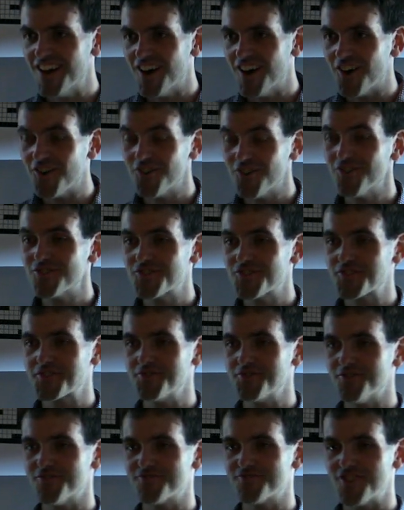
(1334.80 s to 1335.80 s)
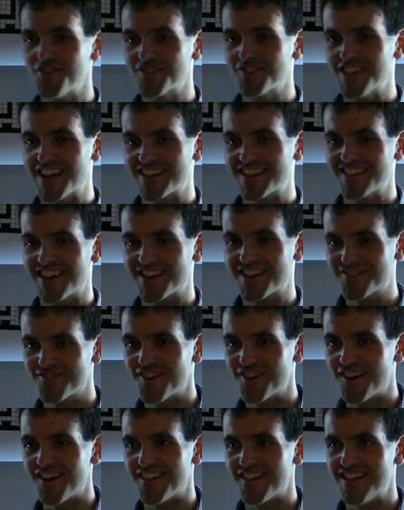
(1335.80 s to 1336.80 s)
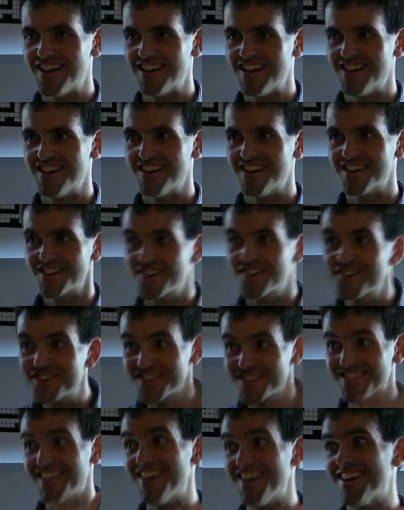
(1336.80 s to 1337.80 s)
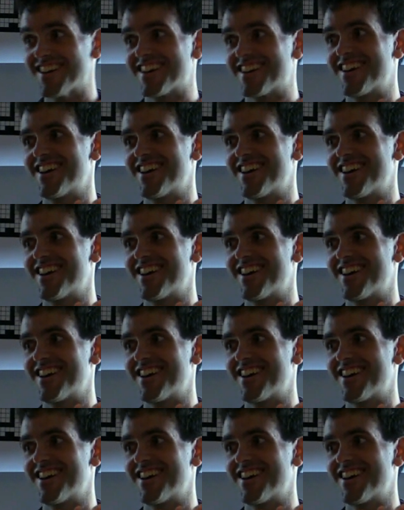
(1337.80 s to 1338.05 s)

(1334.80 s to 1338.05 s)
old school roguelike like crawl, good luck.